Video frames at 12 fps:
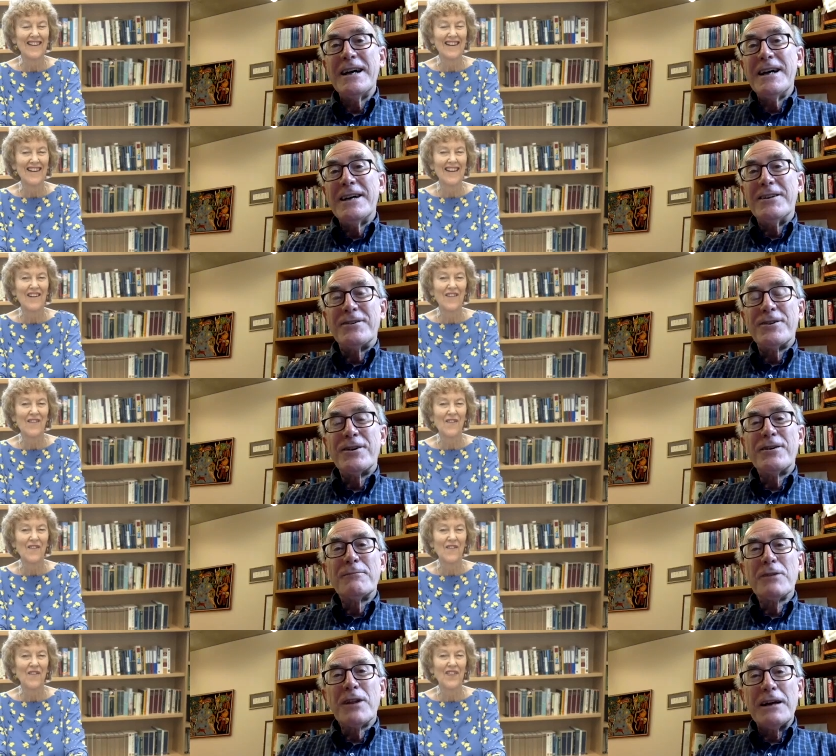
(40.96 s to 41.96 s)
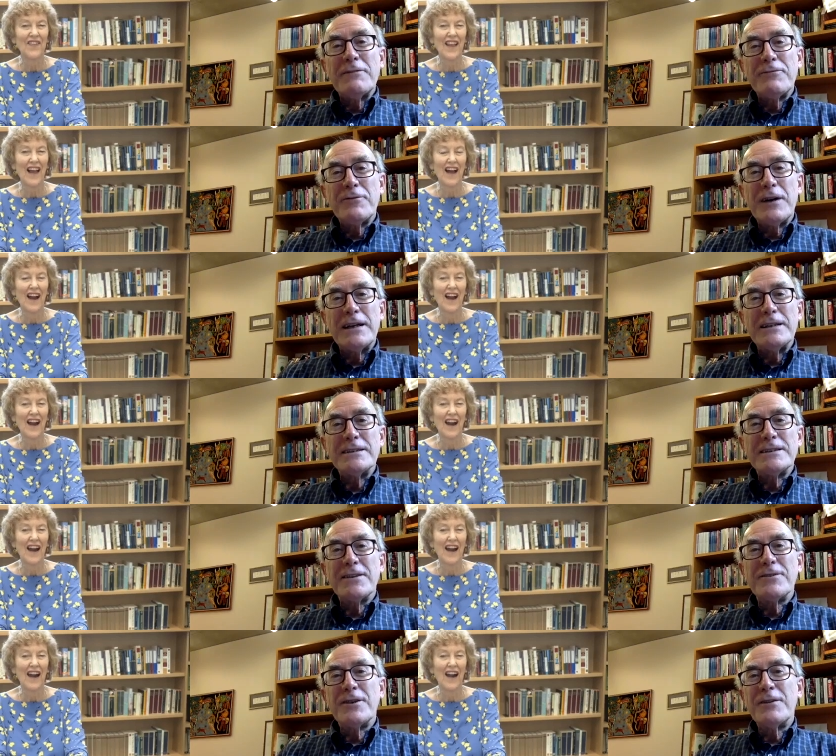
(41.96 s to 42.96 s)
Speaker 1: the term lifeway is
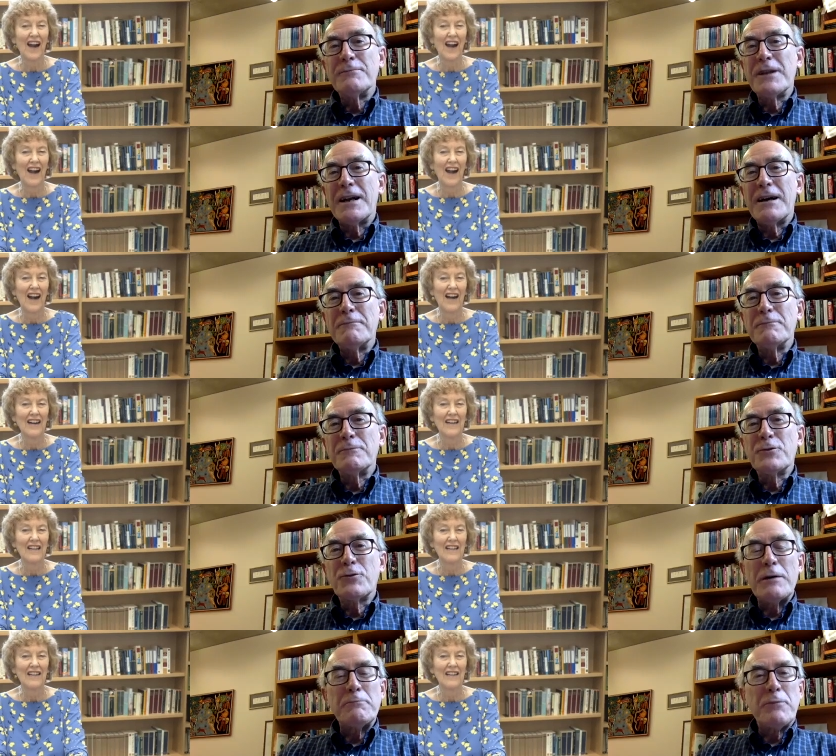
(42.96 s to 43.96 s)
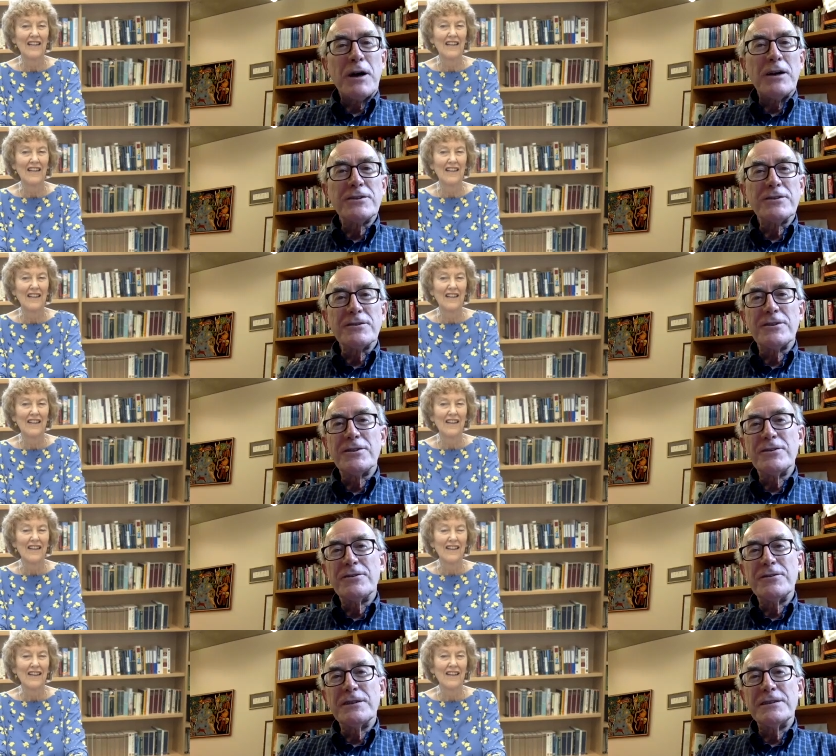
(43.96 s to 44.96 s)
the term that I'm quite partial
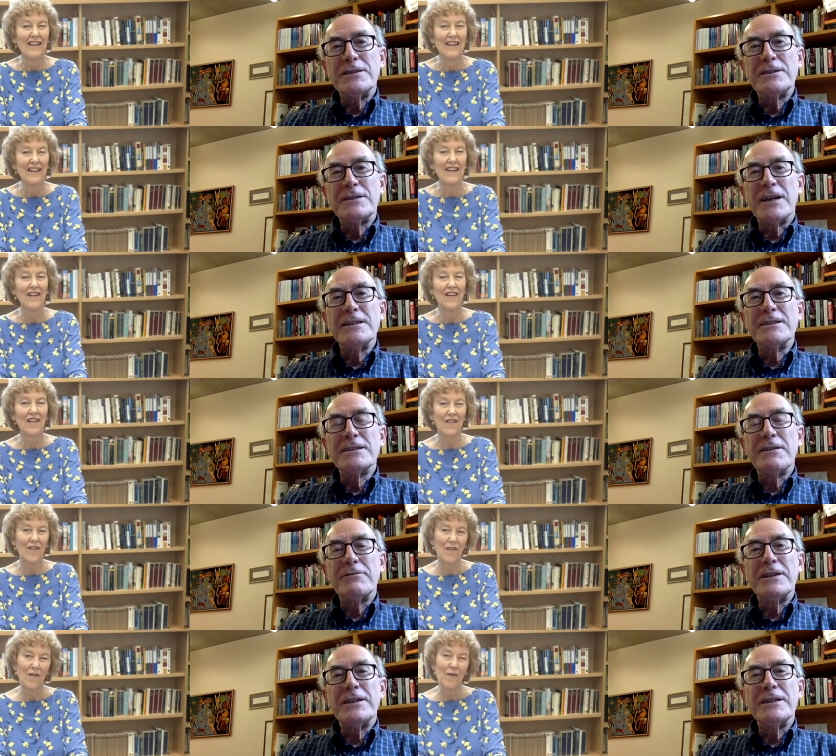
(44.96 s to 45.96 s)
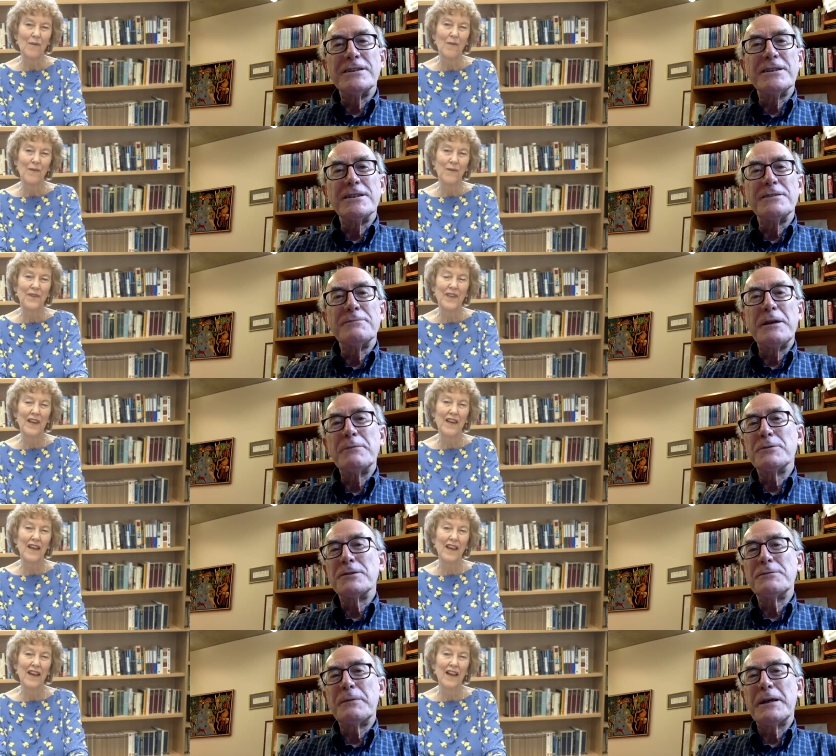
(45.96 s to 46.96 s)
to in studies of indigenous
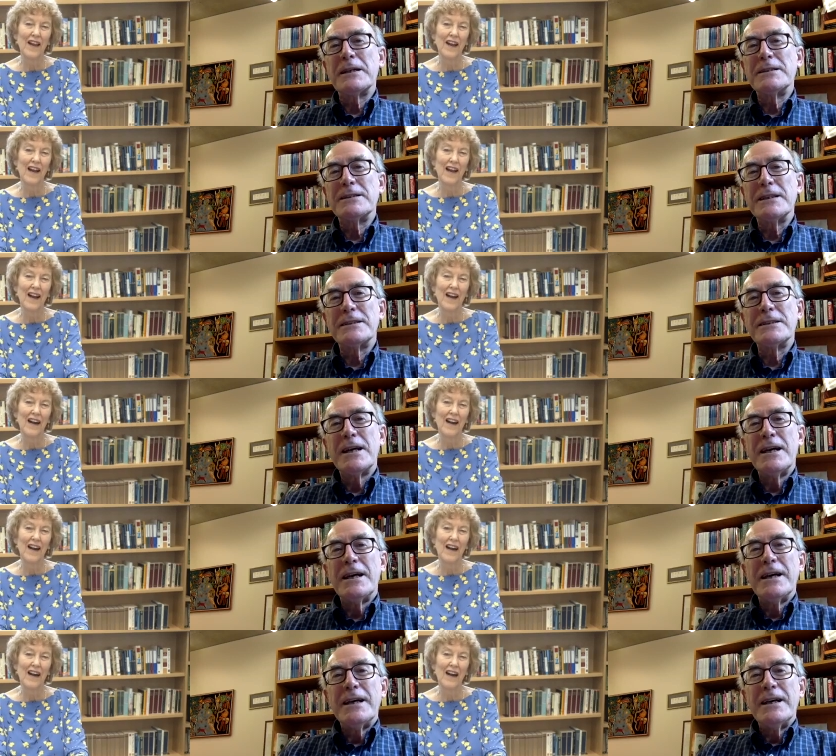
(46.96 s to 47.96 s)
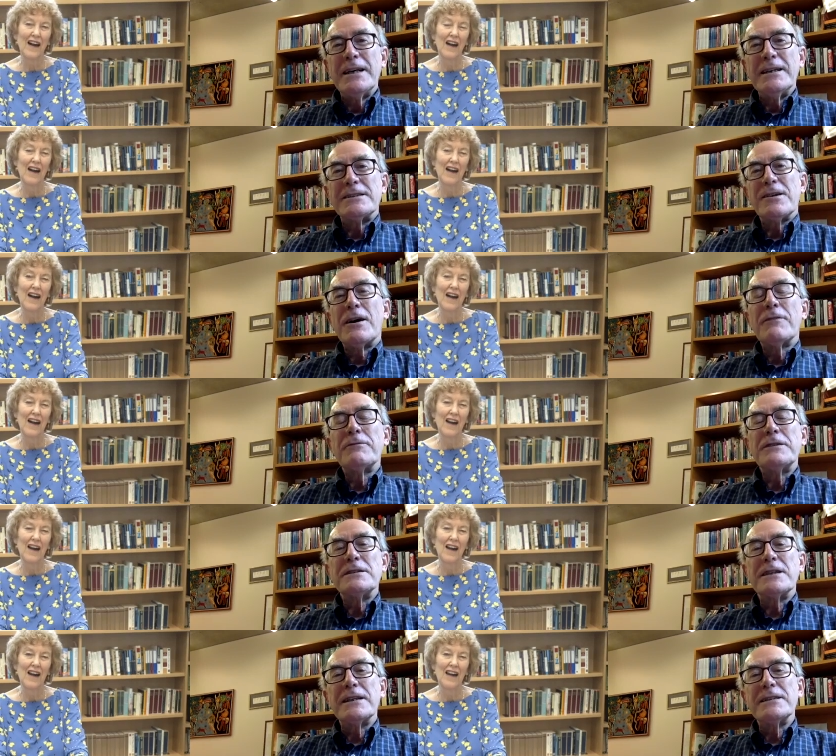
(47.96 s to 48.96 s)
peoples because it's it's
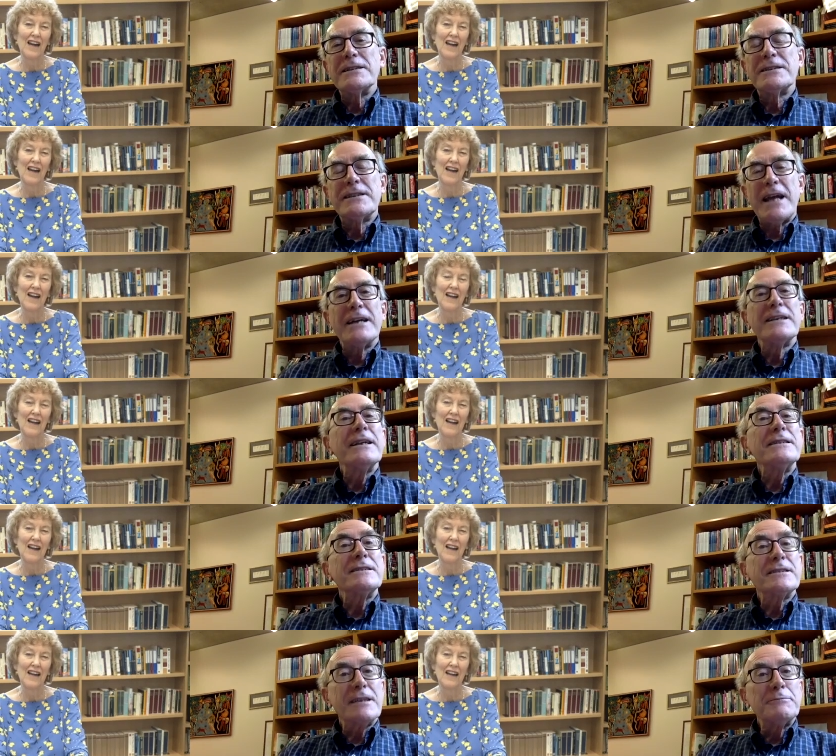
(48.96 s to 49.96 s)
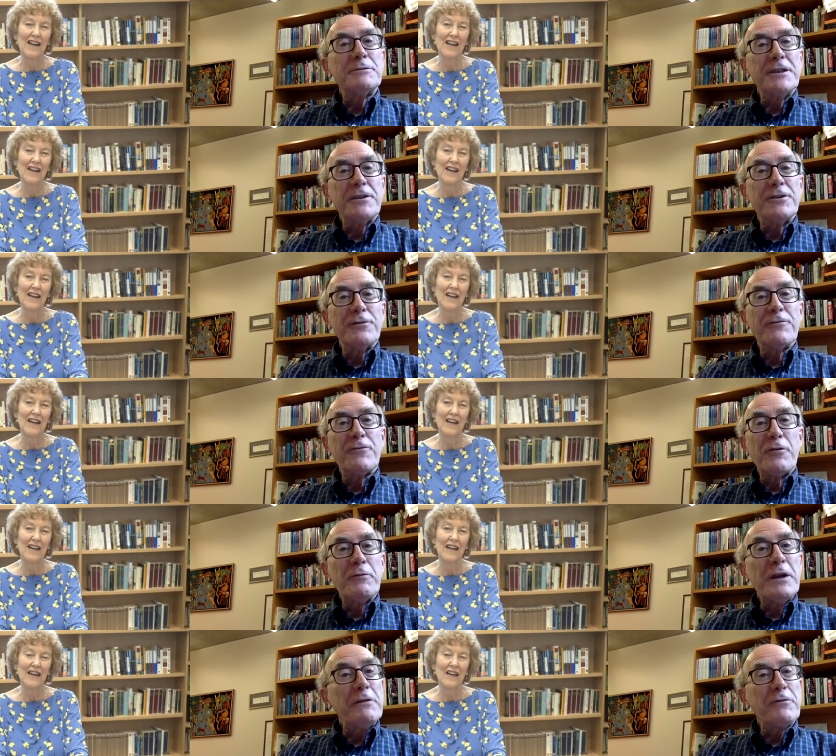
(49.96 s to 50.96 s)
often a stand-in substitute
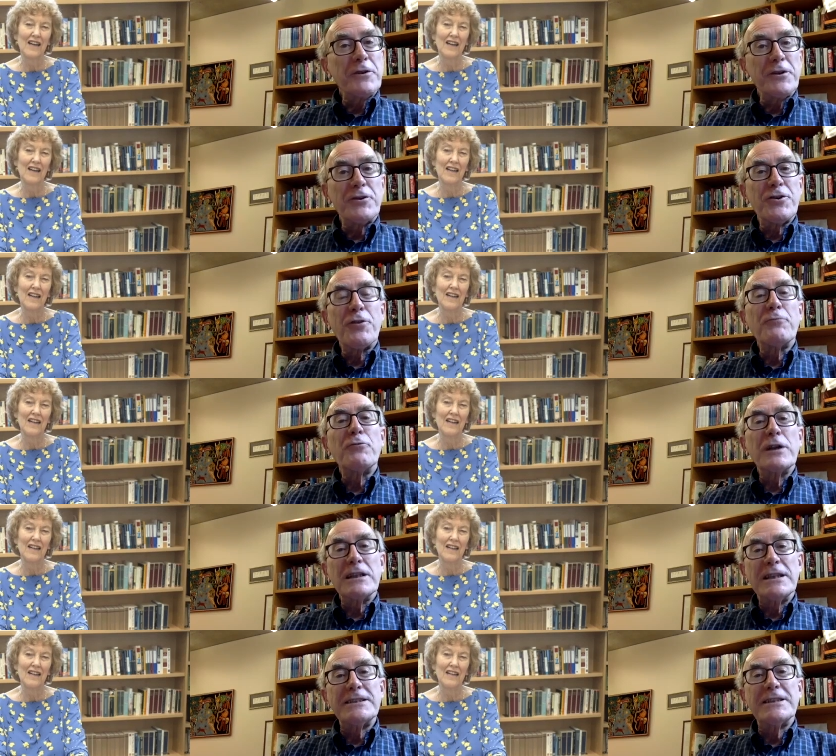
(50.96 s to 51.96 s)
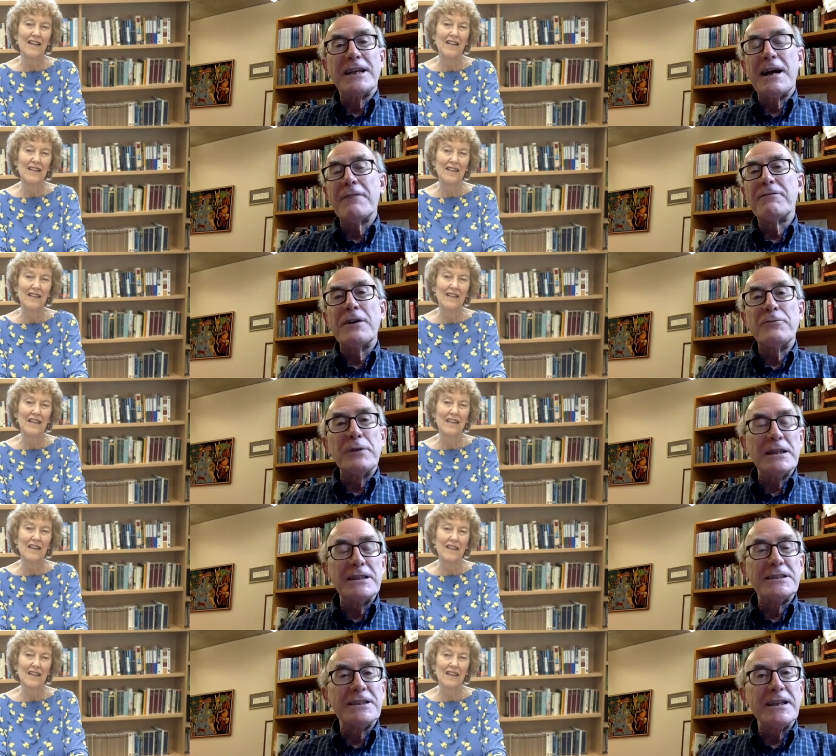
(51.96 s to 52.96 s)
for me for the term religion. I find
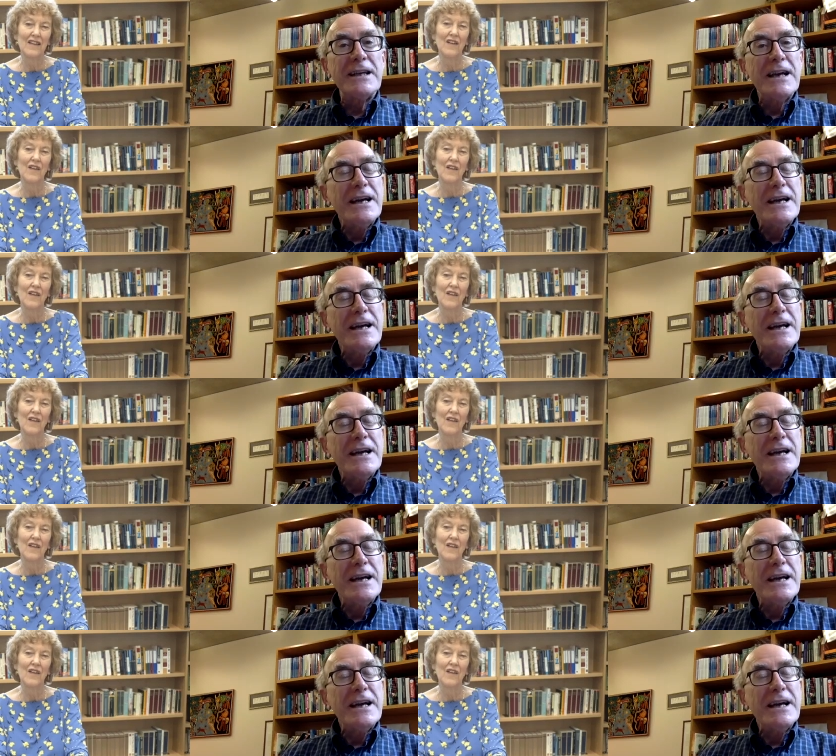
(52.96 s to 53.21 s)
religion